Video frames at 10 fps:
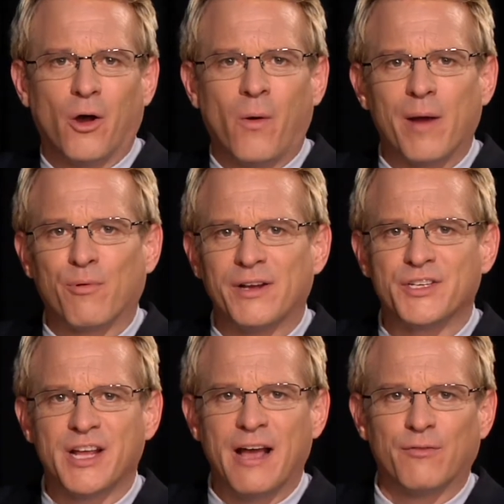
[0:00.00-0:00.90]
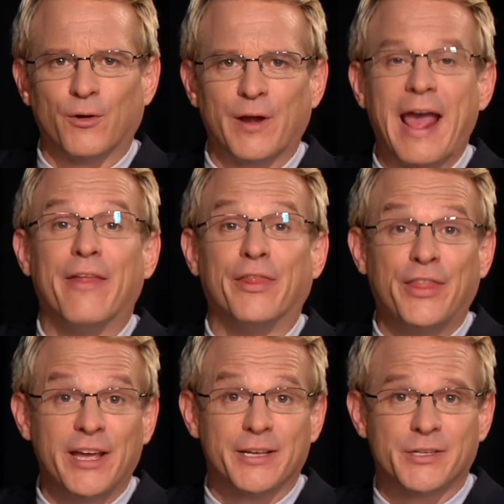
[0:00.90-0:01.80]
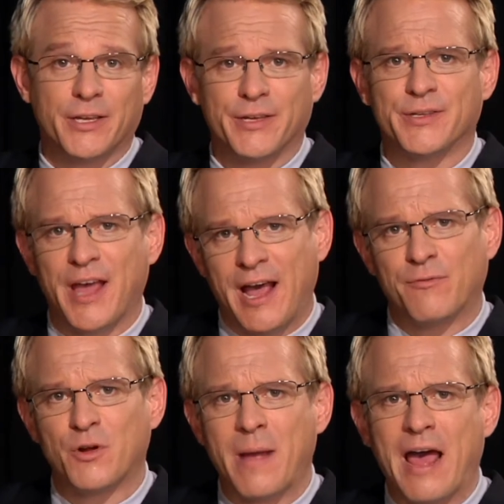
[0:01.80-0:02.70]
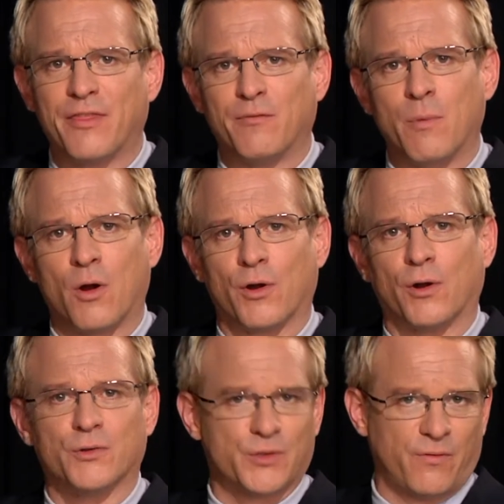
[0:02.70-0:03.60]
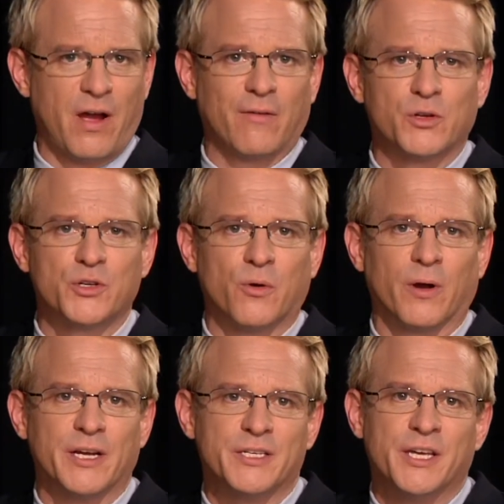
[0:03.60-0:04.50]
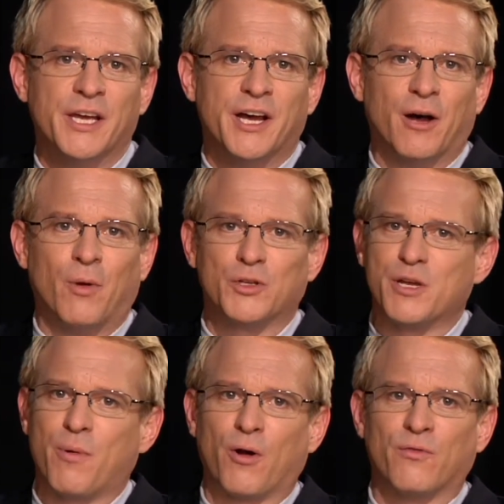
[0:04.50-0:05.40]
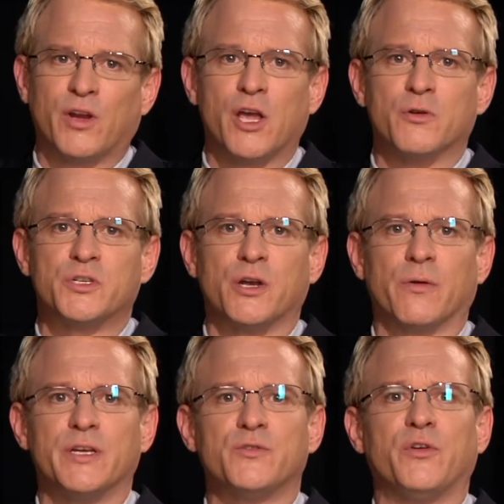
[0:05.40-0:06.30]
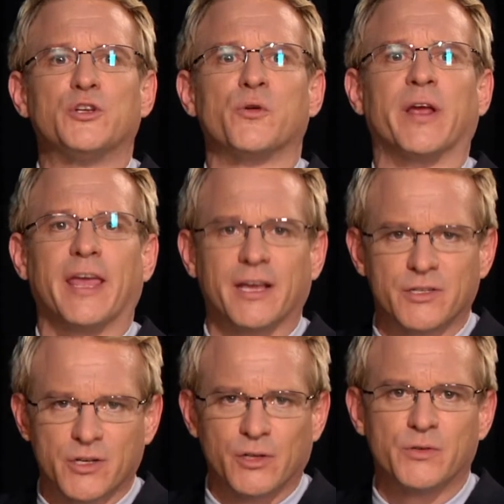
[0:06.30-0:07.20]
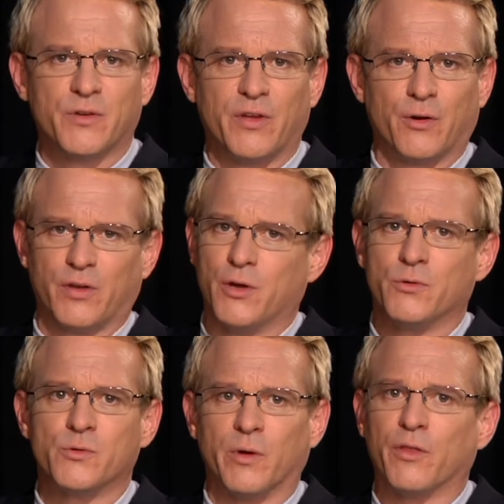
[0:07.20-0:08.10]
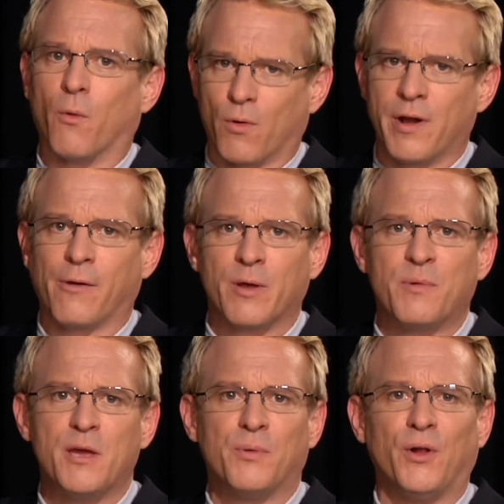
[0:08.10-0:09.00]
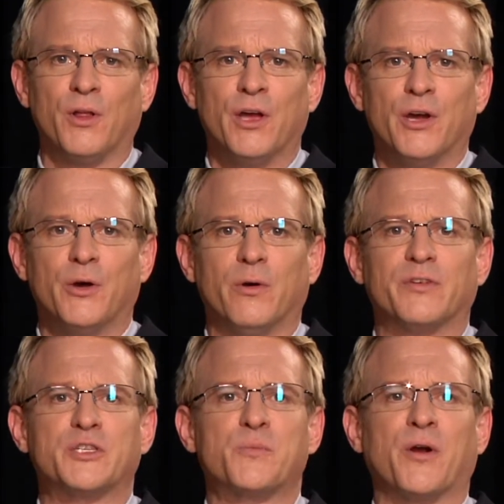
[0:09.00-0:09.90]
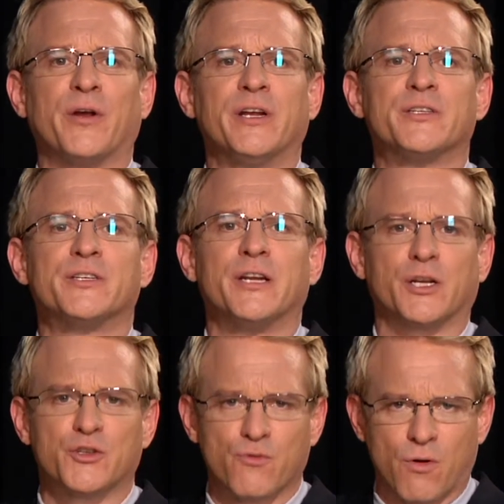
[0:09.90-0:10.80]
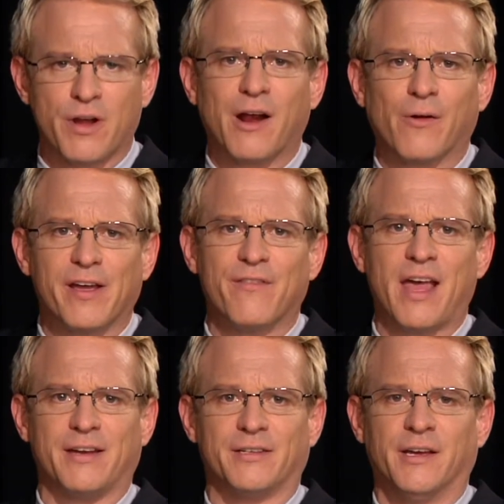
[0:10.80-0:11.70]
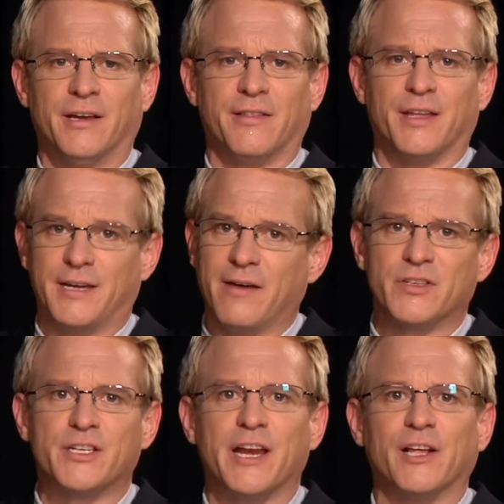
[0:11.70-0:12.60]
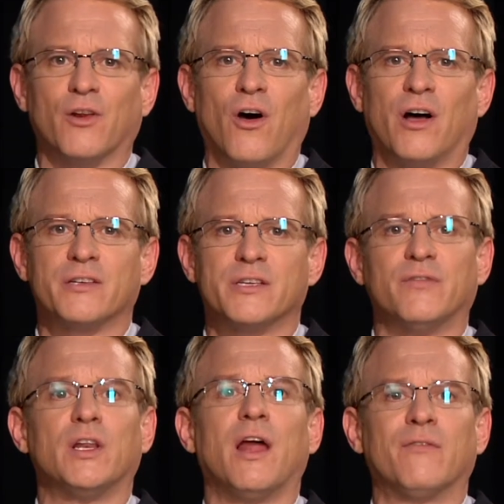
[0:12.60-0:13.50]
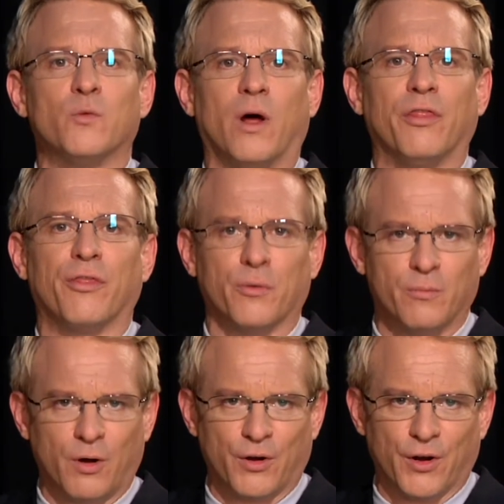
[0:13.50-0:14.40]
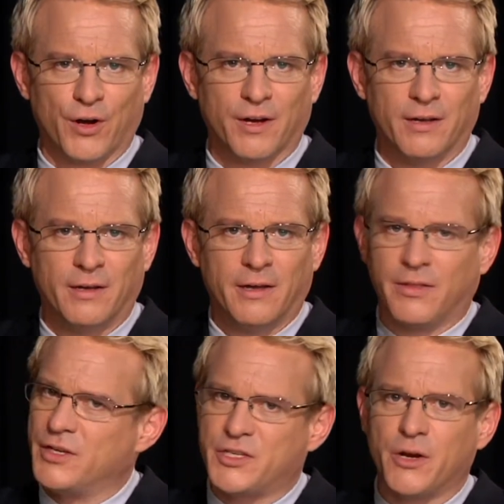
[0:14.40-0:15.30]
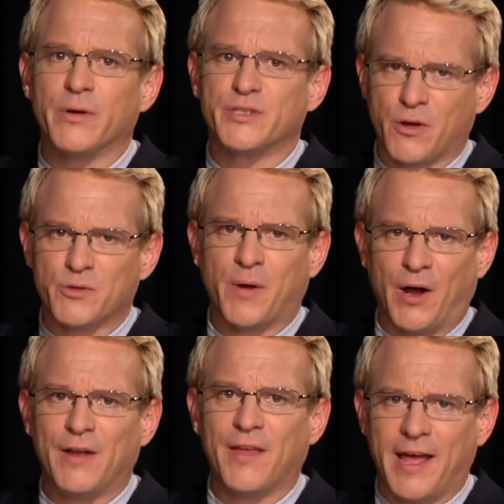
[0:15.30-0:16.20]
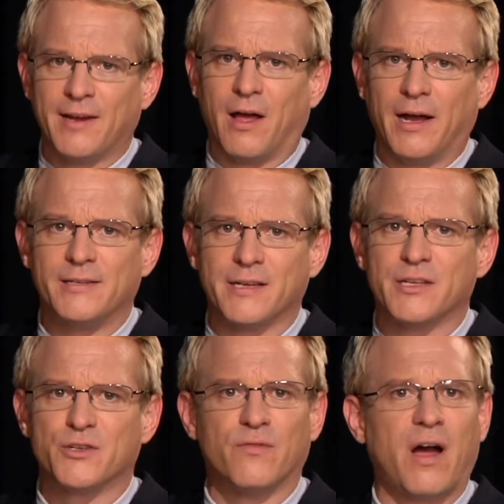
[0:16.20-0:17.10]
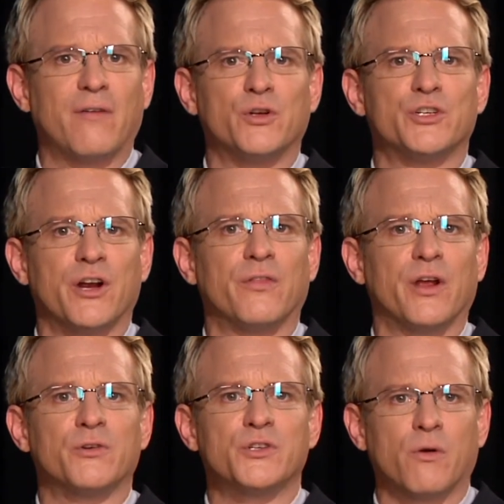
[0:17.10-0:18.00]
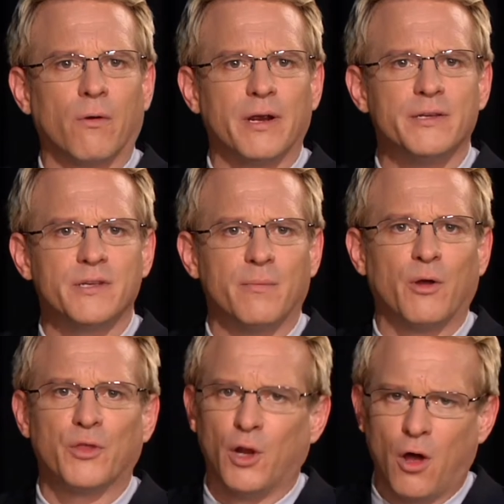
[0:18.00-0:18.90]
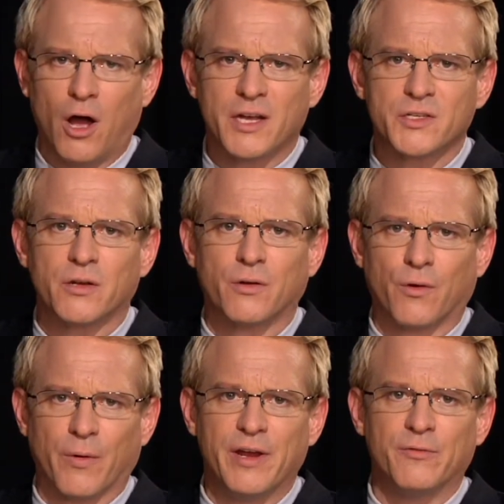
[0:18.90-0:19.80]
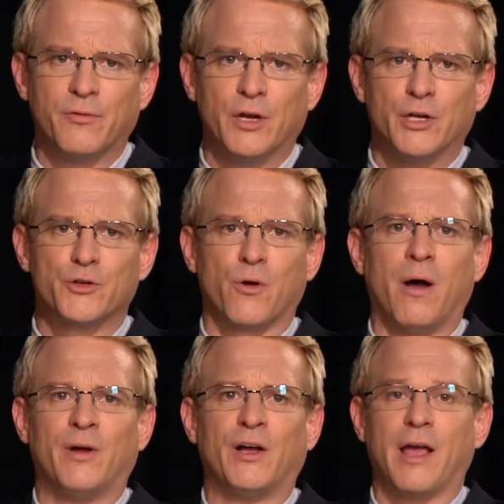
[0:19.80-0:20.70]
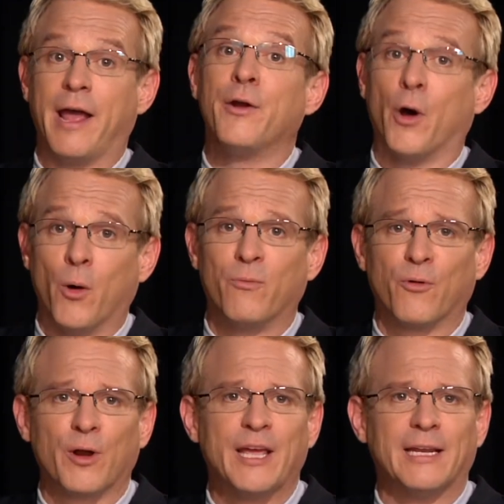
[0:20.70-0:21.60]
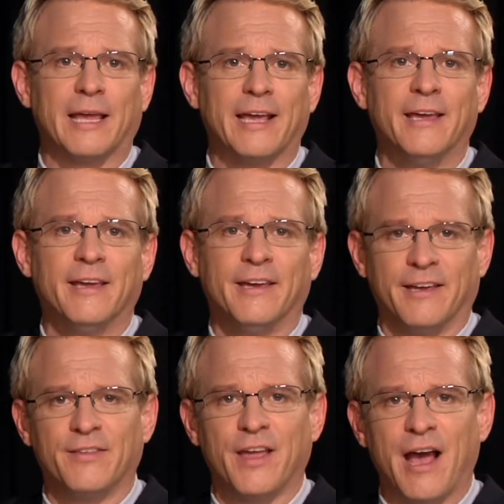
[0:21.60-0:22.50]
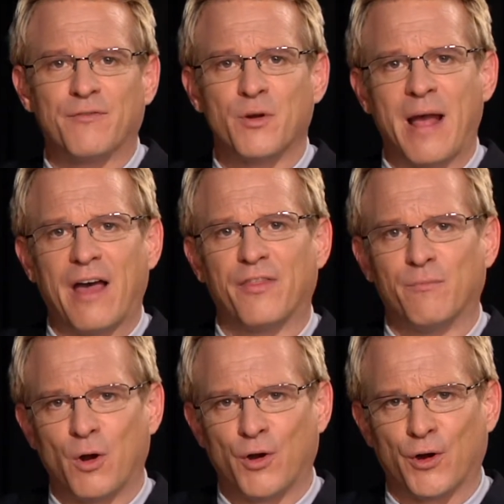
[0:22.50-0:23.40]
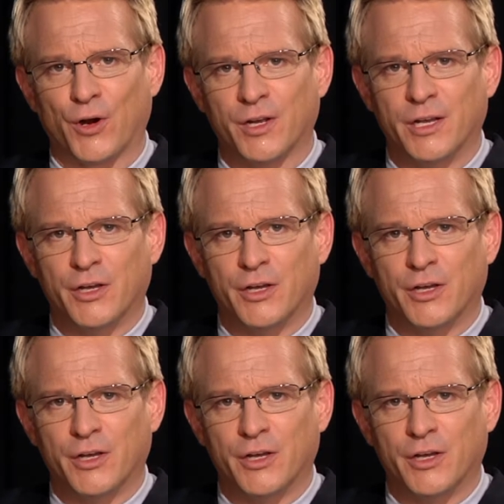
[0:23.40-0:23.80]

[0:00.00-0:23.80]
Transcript: Hello, I'm Brent Stafford, and this is Aftermath of Murder, Survivor Stories, a multi-part video series featuring exclusive interviews with ordinary people who have experienced an extraordinary event, the devastating loss of a loved one through murder. This series goes behind the headlines as survivors share their stories about the loss, grief, trauma, and hope for healing in the aftermath of murder.